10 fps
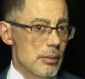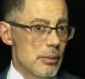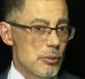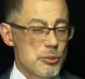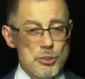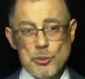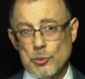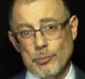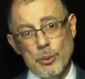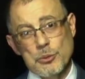Your students
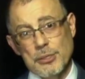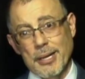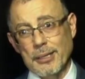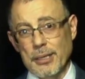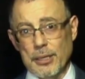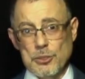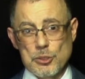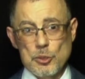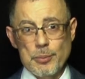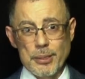will most likely
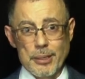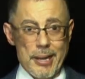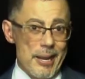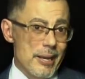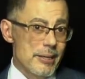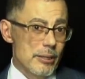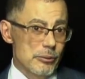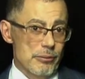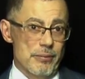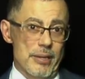consume it on a handheld
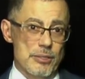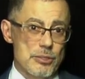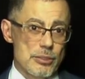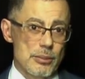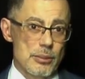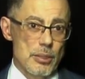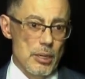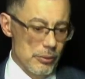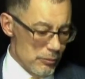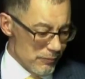device,
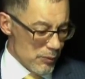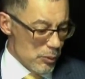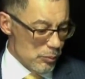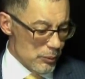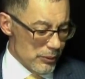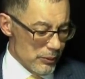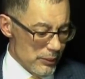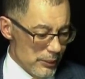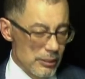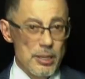on their phone while they're
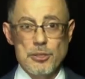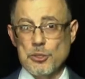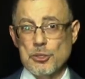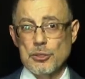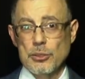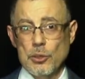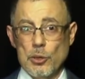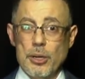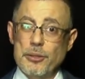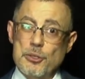eating lunch, or
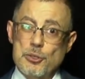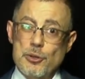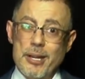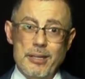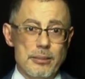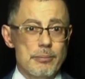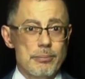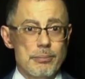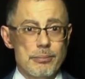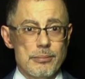on the train.
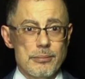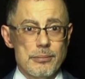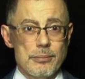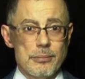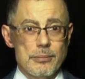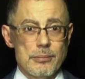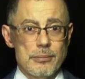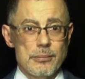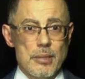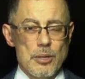
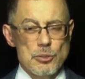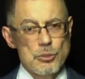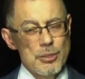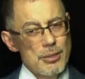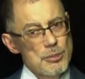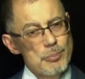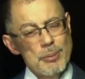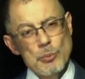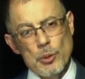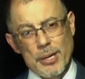So it's a
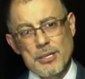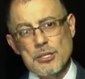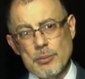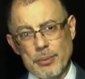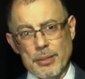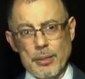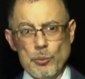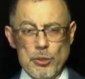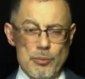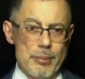bit more intimate than
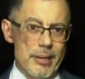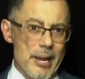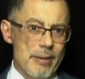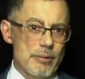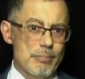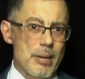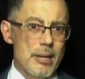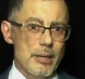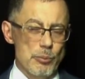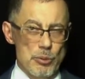what you might have in
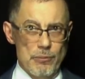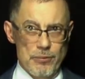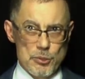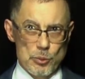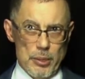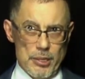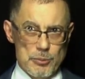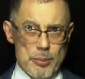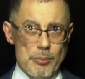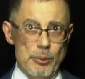mind when you visualize
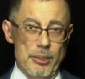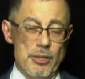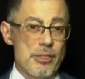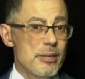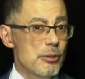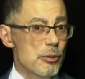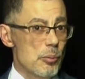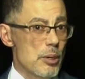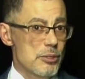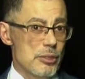people in a theater
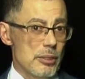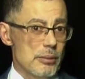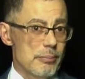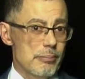watching it.